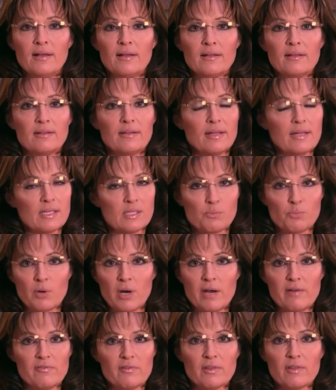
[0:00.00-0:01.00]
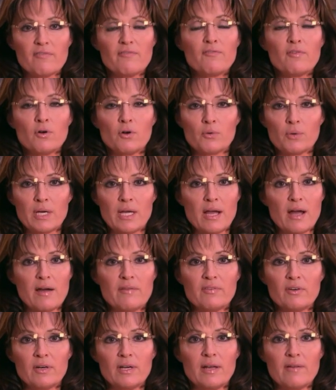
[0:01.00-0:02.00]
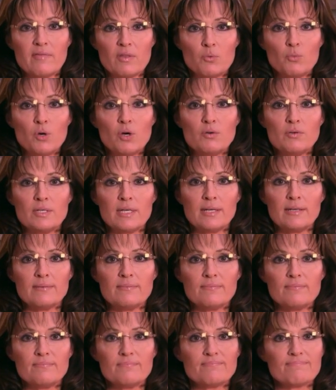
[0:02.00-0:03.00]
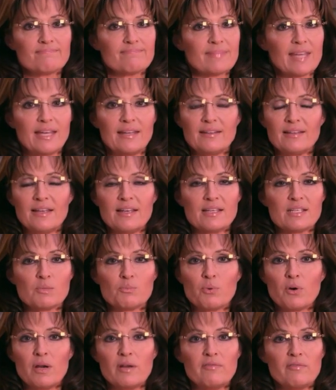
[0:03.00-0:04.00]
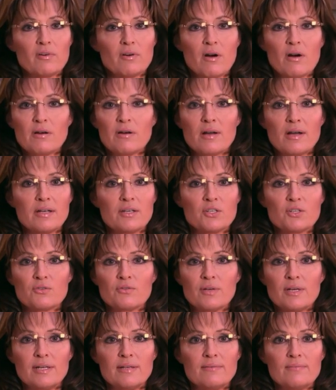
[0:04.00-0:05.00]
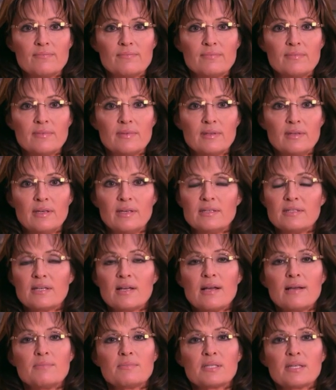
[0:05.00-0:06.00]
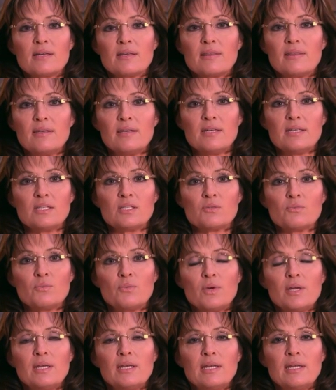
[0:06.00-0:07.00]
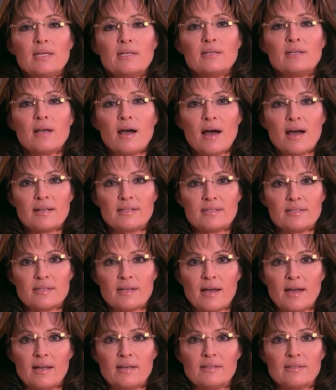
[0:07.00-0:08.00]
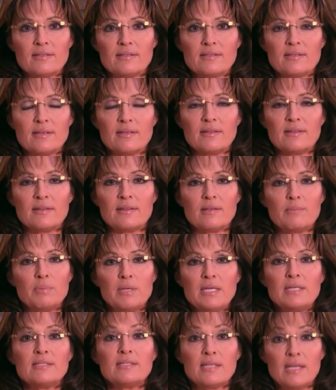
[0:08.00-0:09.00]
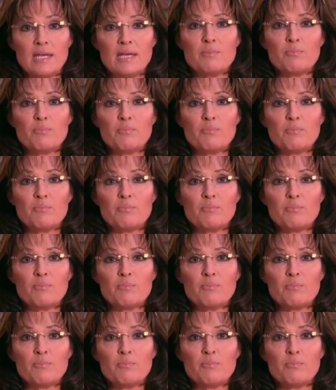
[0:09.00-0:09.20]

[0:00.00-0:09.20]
Let us pray for the full recovery of the wounded. And let us pray for our country. In times like these, we need God's guidance and the peace He